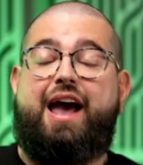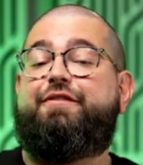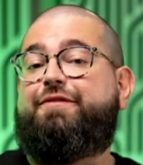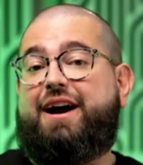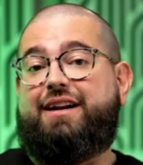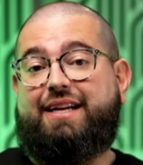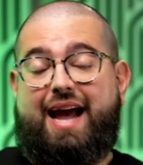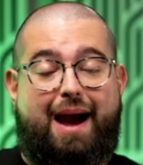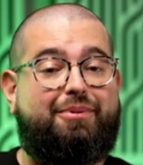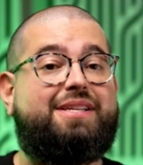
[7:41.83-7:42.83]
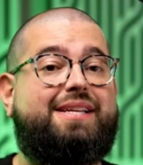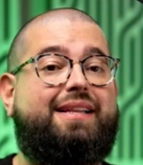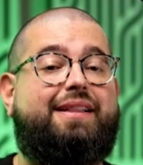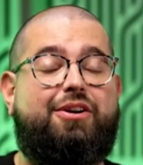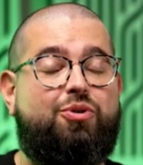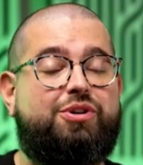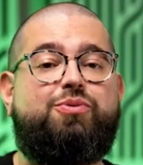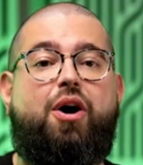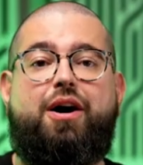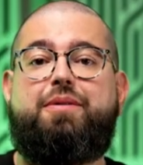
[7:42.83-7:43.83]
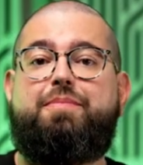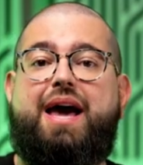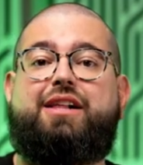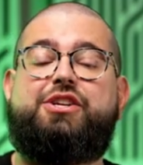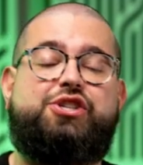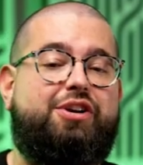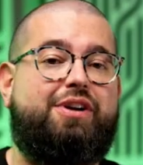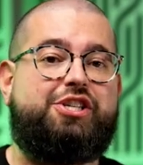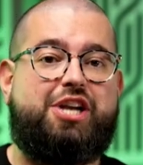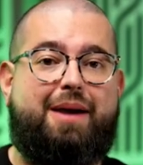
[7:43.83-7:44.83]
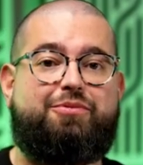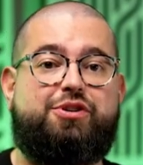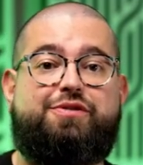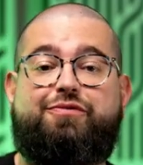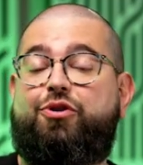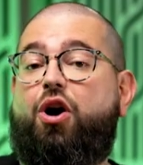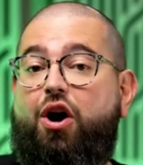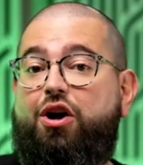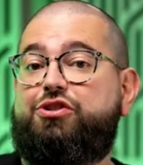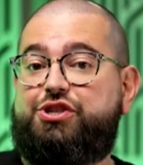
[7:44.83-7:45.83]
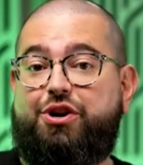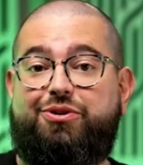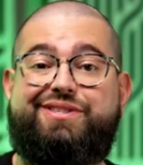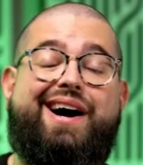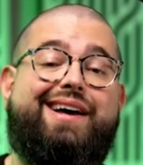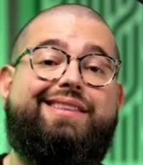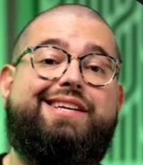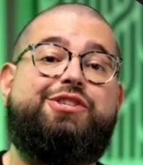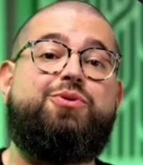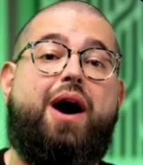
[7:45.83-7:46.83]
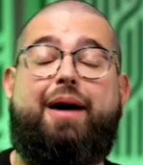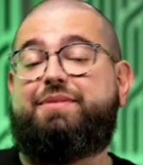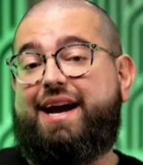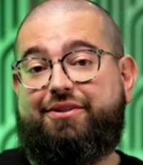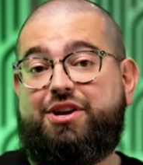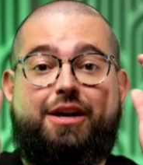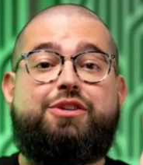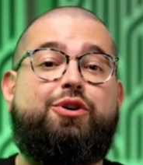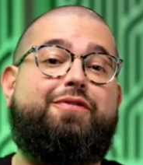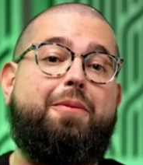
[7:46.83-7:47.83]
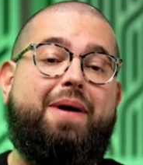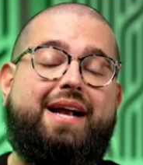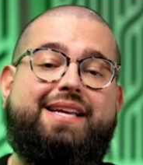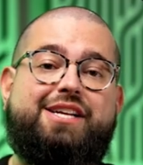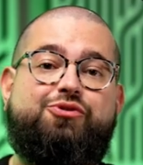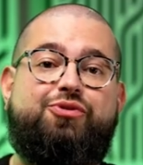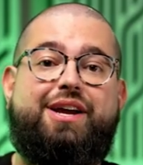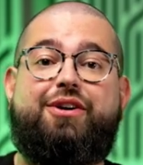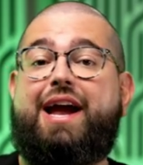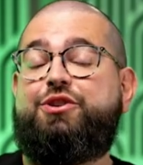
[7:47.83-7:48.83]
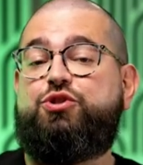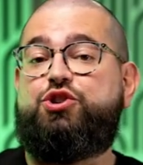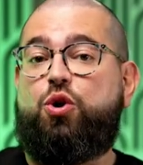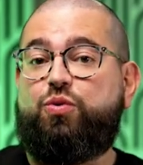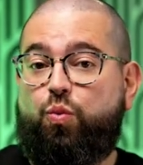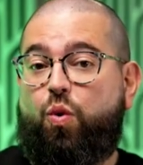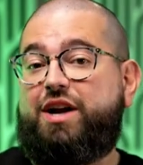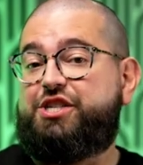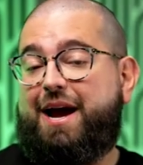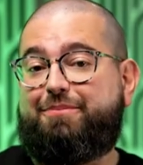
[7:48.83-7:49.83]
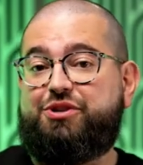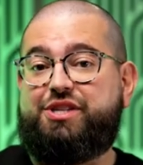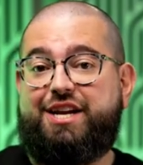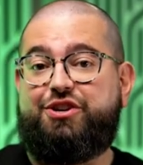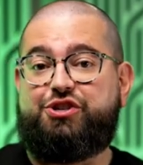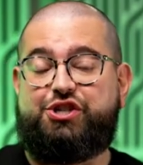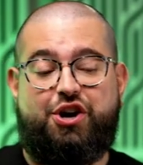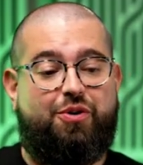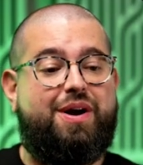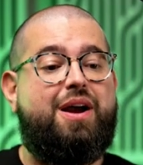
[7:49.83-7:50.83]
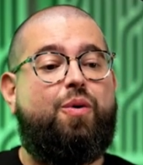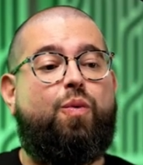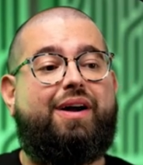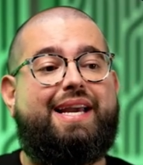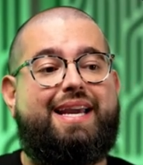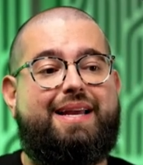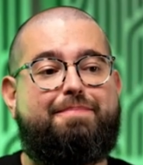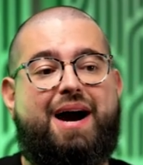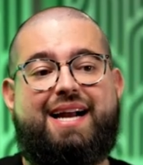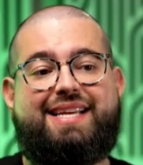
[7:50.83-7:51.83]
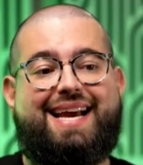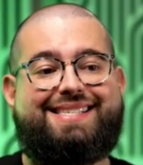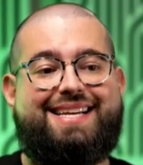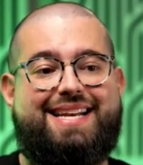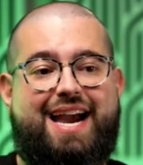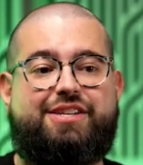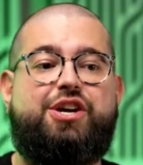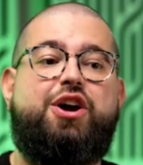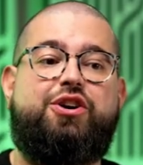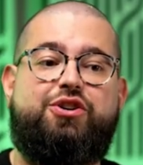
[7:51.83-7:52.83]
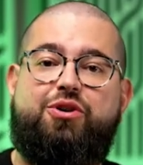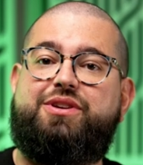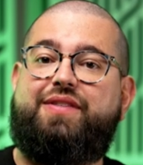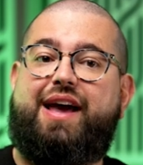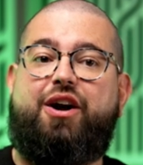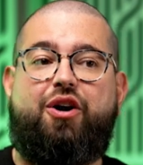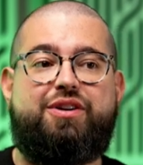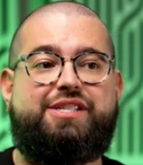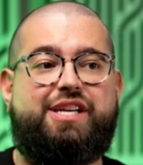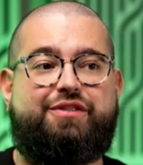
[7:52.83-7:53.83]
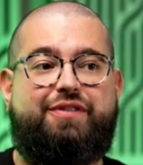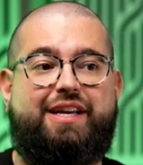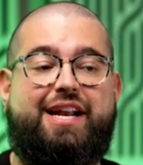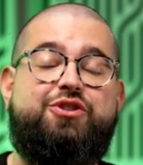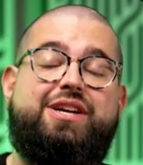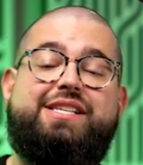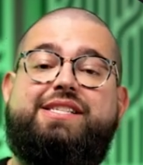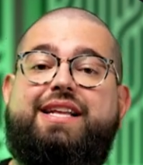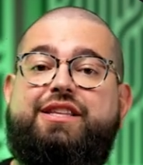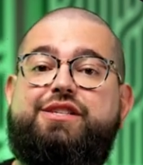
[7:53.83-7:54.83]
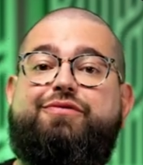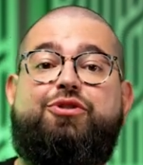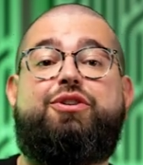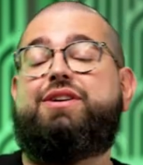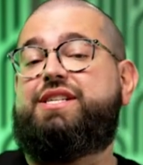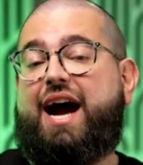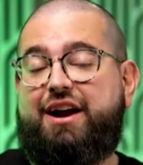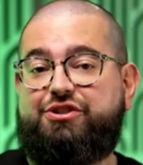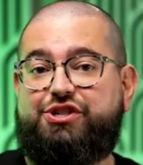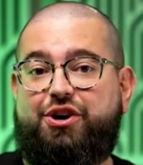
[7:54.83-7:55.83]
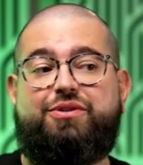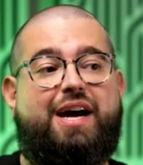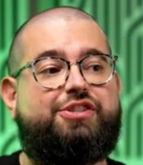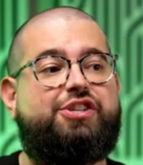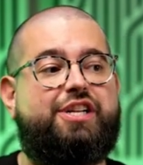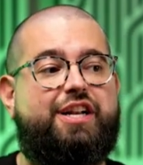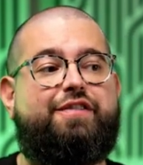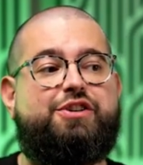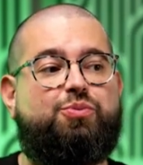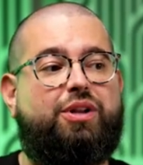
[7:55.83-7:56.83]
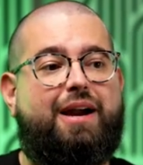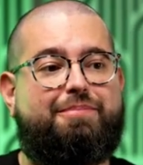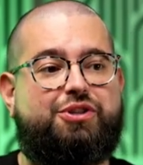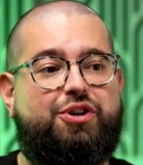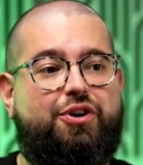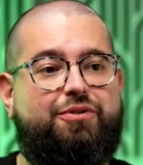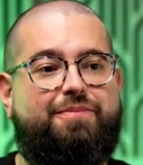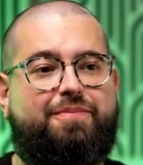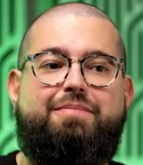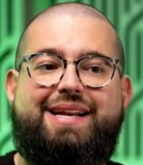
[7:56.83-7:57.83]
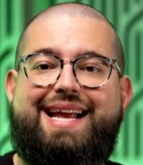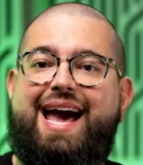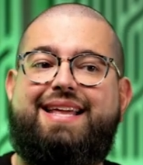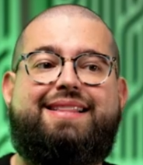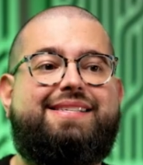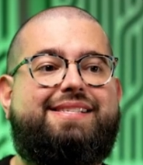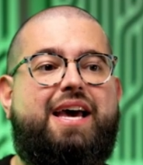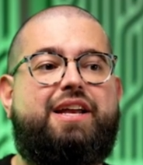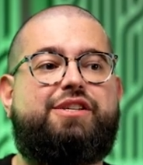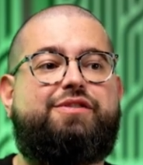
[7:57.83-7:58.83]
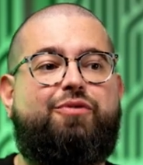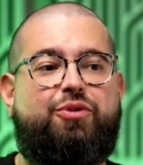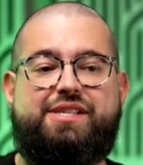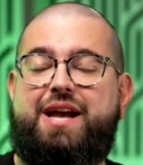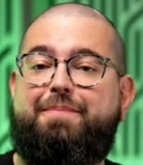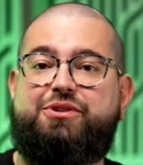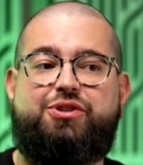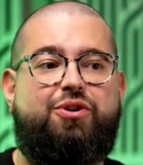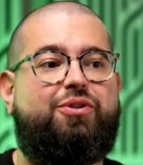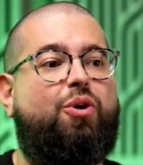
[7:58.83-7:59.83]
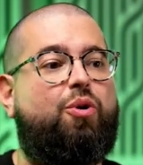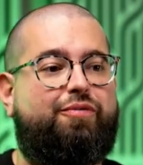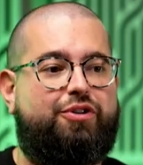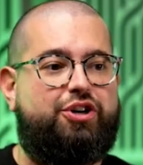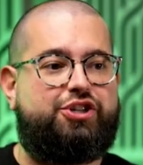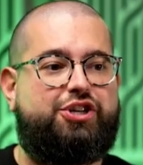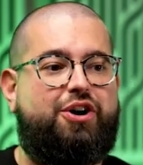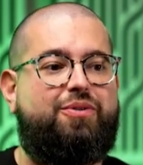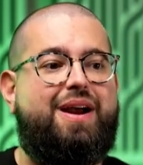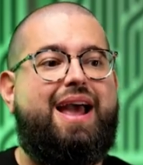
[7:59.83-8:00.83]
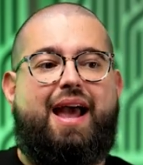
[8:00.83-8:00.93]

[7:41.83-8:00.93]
And finally, Apple has said that they're going to automatically generate chapters for all shows unless you opt out. So if you're a podcast creator and you don't want chapters in your show, well, in Podcast Connect, go to that R S S feed, and you can set this for your entire show, not just an individual episode, but edit the settings for this episode or for your show.